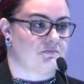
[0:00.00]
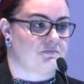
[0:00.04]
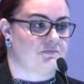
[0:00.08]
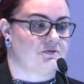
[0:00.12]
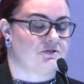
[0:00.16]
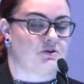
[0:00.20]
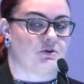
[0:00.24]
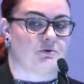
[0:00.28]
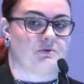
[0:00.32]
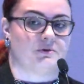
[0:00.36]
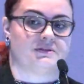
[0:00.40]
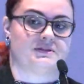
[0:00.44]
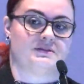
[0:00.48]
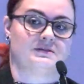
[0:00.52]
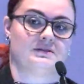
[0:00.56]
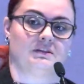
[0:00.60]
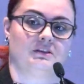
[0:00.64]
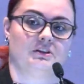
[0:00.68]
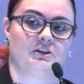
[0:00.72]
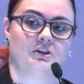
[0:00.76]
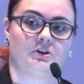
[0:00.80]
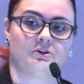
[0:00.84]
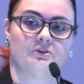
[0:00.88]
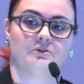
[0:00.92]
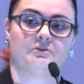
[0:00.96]
So it's
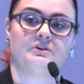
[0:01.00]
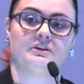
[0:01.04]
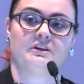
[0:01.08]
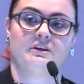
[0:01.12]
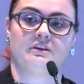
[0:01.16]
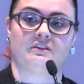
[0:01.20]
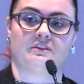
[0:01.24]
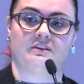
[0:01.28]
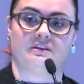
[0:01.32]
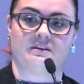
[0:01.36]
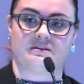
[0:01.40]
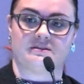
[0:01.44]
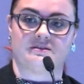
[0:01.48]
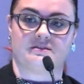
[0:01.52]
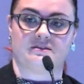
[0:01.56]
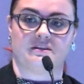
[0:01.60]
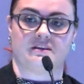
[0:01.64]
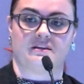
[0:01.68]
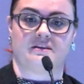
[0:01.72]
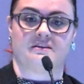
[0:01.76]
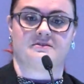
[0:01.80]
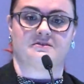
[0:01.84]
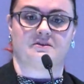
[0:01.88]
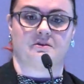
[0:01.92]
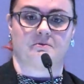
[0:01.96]
learning these
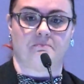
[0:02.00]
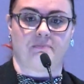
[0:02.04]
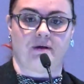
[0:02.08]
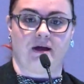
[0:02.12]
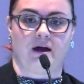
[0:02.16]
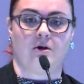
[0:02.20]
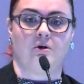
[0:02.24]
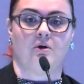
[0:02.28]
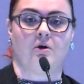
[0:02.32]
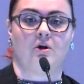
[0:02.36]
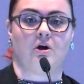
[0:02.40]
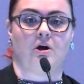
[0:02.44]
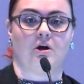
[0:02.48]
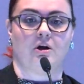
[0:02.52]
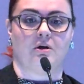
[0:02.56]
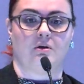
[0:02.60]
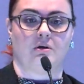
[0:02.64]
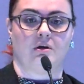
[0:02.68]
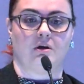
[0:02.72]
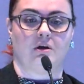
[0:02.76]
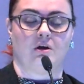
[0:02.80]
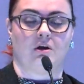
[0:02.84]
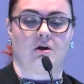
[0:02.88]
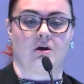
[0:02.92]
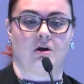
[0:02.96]
things about
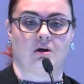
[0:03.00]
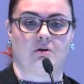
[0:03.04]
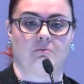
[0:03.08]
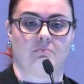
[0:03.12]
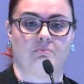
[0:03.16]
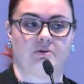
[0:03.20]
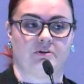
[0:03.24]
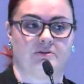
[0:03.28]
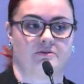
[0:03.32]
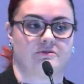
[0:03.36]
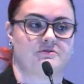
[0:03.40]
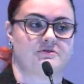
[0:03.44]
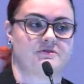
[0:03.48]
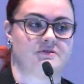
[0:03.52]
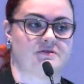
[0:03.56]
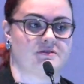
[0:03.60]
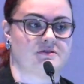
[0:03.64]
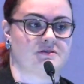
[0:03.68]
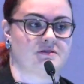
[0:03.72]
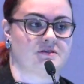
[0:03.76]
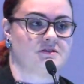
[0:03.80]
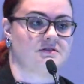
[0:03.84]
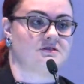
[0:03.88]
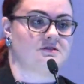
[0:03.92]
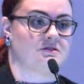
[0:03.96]
our brothers and
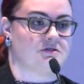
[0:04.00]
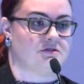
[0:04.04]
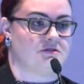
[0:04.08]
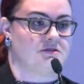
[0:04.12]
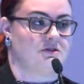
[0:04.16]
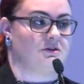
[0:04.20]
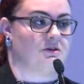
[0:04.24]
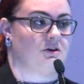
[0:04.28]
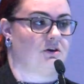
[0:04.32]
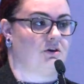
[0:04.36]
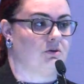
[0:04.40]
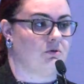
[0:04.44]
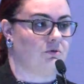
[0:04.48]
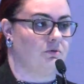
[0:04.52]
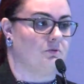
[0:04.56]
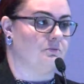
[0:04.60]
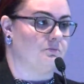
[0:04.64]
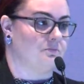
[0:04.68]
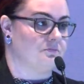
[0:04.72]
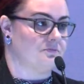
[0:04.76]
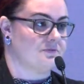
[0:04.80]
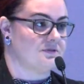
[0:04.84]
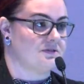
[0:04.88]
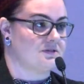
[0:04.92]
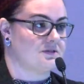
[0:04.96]
sisters in our
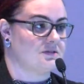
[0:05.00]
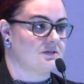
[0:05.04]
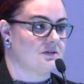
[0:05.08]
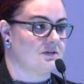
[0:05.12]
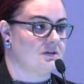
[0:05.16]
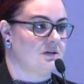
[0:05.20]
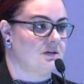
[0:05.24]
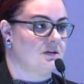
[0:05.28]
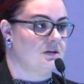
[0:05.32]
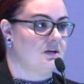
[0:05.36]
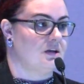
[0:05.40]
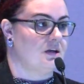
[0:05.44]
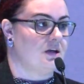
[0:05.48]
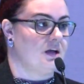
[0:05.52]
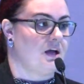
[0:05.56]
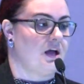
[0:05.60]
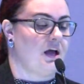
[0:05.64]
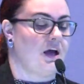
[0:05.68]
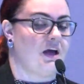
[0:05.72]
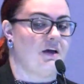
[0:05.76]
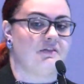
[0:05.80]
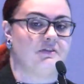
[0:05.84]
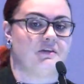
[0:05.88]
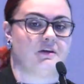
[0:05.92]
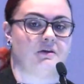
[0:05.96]
homes
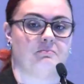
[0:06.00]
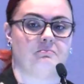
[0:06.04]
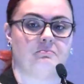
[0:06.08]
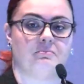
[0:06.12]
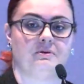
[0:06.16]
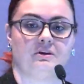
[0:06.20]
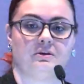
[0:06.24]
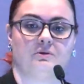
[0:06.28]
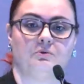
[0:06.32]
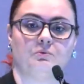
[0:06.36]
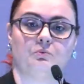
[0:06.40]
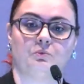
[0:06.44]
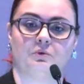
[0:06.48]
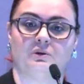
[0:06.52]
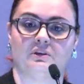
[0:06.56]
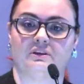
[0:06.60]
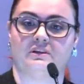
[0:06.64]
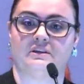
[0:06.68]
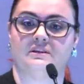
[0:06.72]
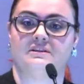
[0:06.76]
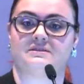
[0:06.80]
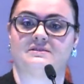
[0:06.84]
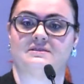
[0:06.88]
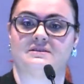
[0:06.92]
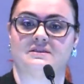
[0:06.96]
and then being
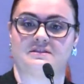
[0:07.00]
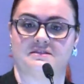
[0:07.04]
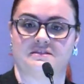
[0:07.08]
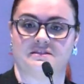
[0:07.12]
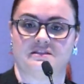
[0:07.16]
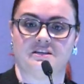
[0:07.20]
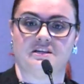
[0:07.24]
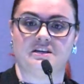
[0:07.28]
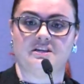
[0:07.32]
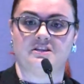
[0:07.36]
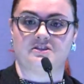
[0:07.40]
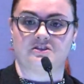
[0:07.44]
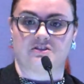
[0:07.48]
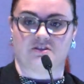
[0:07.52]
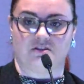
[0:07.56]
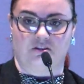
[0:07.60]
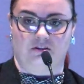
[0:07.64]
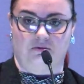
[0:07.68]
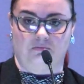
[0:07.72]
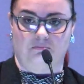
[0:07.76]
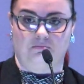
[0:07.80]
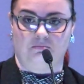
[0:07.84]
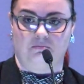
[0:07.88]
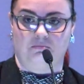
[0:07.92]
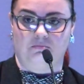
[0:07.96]
willing to teach
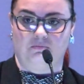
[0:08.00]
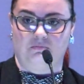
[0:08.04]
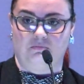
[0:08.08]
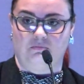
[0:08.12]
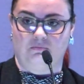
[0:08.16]
them